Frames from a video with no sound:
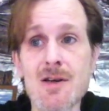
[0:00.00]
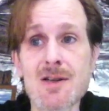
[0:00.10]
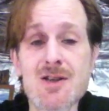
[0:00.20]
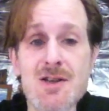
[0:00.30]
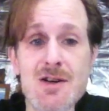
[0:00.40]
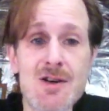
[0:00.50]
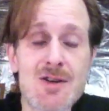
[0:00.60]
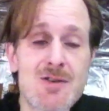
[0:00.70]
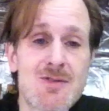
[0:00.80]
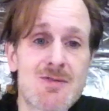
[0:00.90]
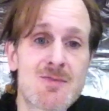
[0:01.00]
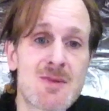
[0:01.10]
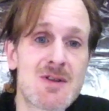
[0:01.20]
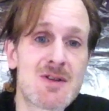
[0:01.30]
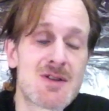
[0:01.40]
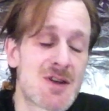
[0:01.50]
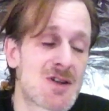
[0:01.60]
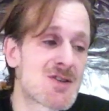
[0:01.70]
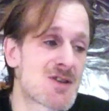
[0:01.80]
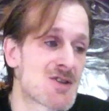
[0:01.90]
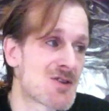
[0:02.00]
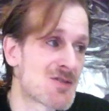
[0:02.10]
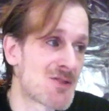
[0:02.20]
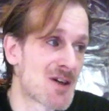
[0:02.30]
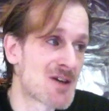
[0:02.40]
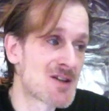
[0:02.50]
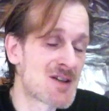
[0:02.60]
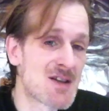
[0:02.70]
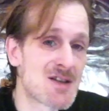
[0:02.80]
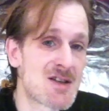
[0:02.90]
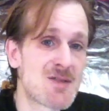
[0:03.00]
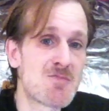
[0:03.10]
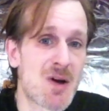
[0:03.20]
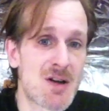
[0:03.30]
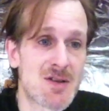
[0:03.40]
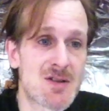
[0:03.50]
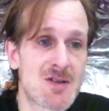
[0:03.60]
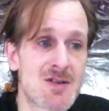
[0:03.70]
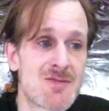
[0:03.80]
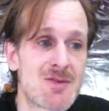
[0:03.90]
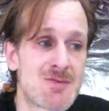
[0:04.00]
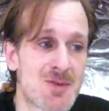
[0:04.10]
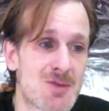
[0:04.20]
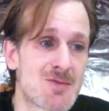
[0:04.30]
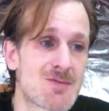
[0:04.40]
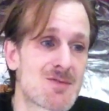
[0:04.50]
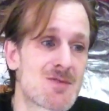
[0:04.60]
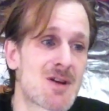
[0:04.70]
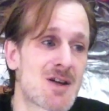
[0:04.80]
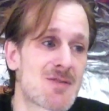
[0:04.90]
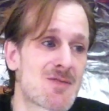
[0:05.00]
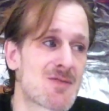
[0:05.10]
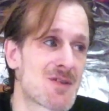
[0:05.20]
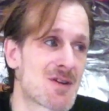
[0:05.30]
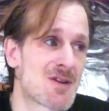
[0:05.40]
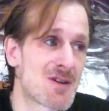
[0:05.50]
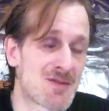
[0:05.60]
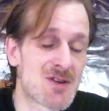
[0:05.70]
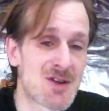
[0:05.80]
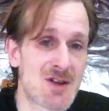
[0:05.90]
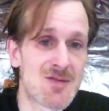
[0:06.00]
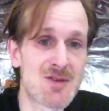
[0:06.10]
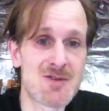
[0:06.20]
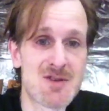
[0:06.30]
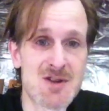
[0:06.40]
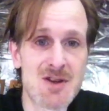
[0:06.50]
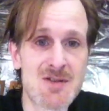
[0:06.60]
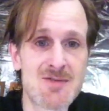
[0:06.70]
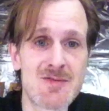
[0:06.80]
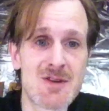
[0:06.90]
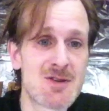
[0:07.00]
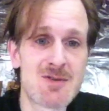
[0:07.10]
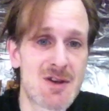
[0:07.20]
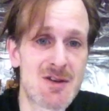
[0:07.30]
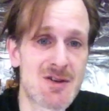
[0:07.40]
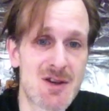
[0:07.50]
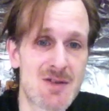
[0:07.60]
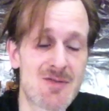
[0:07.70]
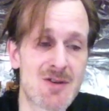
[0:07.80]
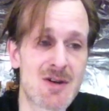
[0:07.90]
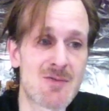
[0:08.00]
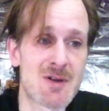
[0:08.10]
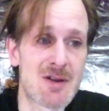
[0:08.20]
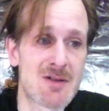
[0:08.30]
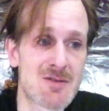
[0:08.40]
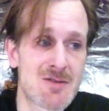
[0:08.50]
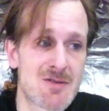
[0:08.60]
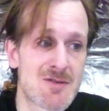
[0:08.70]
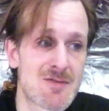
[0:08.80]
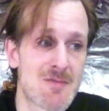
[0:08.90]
And she argues with me that yes, that's all fine and dandy, but if you don't have enough to care for yourself, then you cannot care for anyone else.